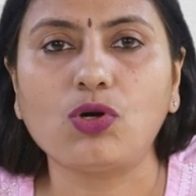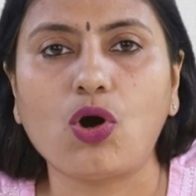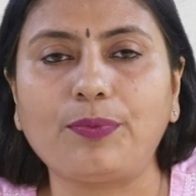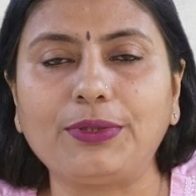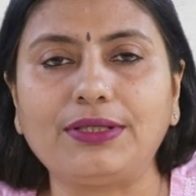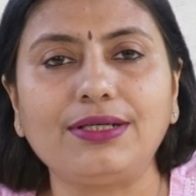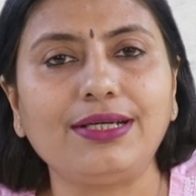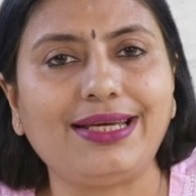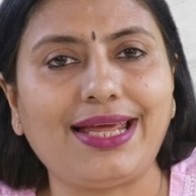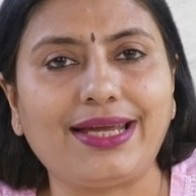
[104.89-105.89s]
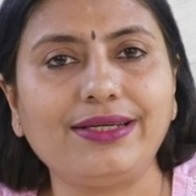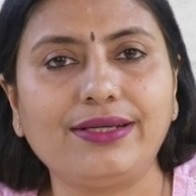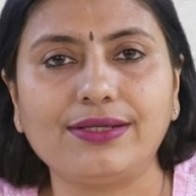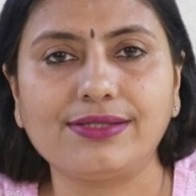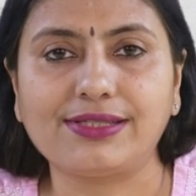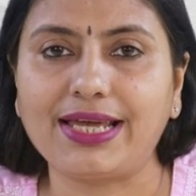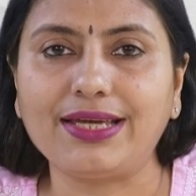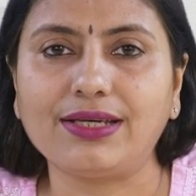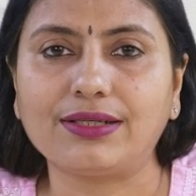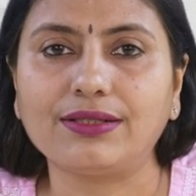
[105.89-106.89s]
copper, lead,
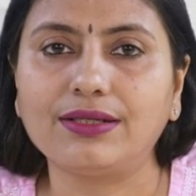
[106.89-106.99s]
zinc